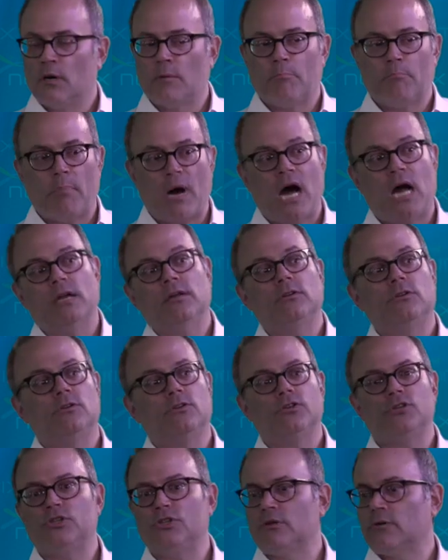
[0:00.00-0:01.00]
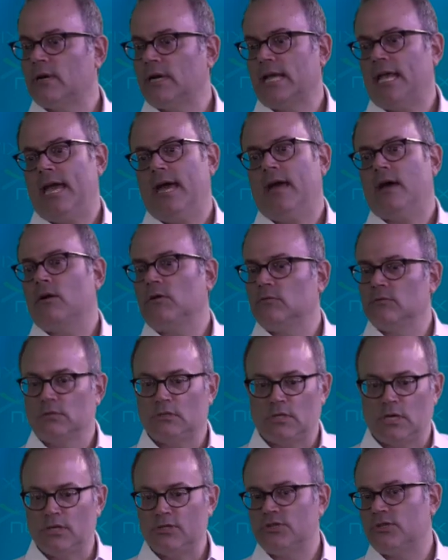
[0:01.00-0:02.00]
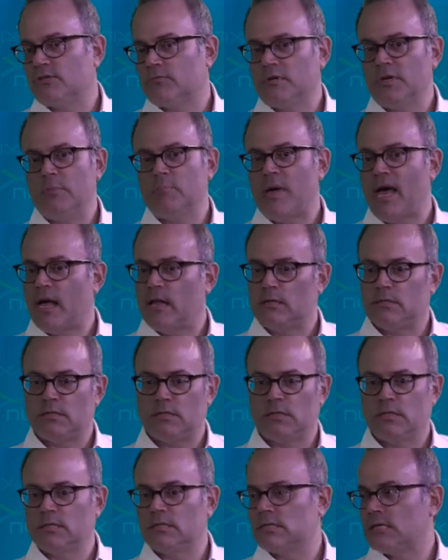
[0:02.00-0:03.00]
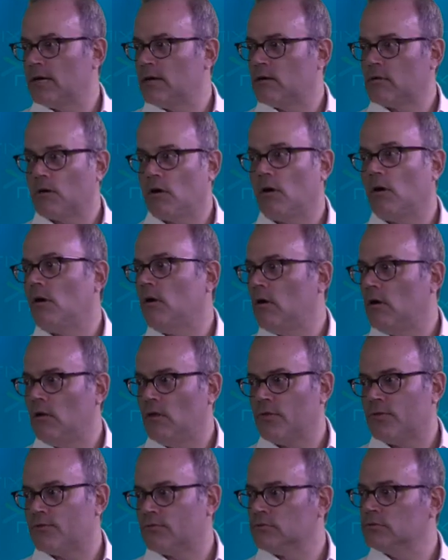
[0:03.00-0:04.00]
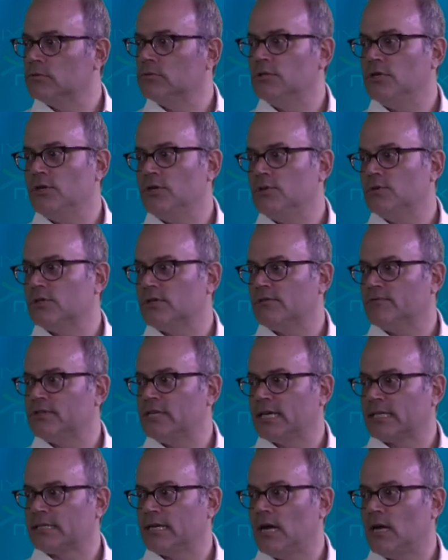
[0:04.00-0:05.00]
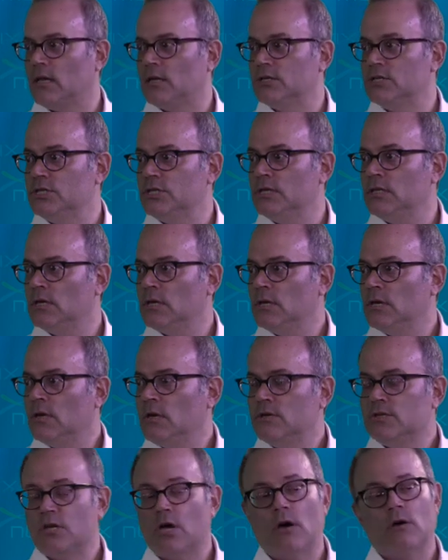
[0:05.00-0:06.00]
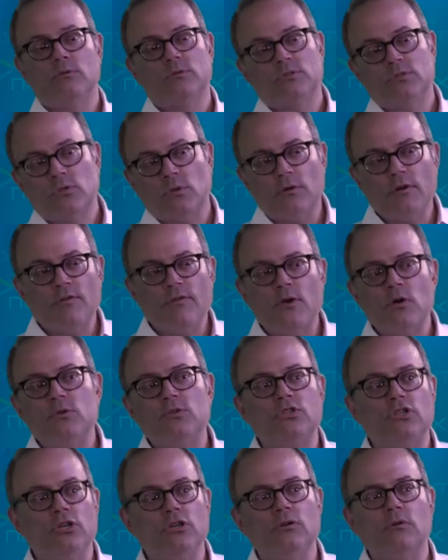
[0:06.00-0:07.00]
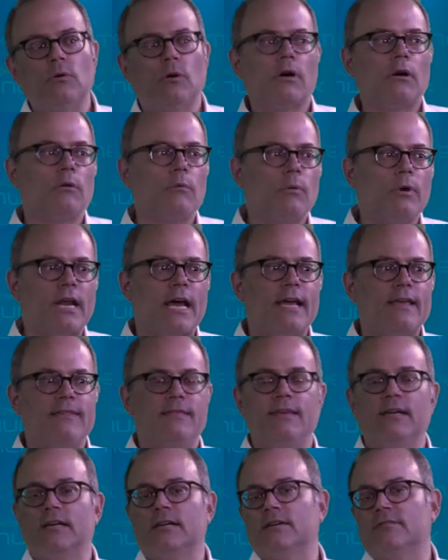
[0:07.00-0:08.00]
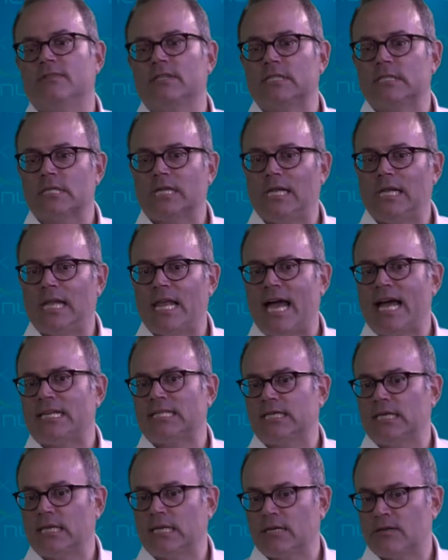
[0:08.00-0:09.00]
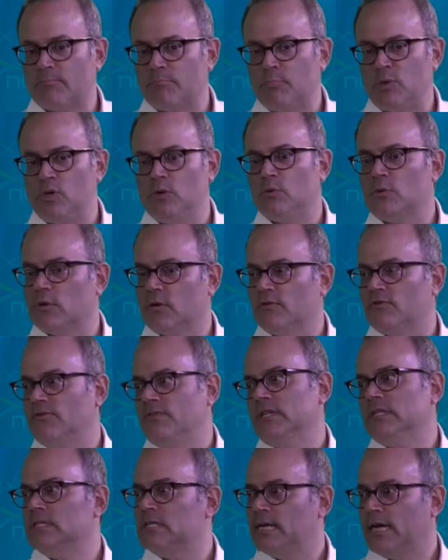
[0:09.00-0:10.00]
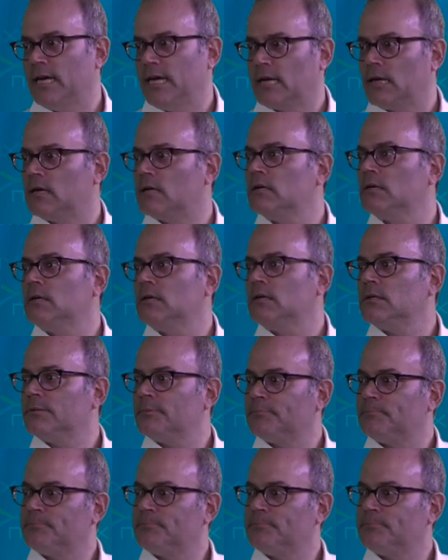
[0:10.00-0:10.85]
monitors your account, does the rebalancing, et cetera, all through the use of technology. So sort of those two are what I think of as classic pure fintech. Mm-hmm.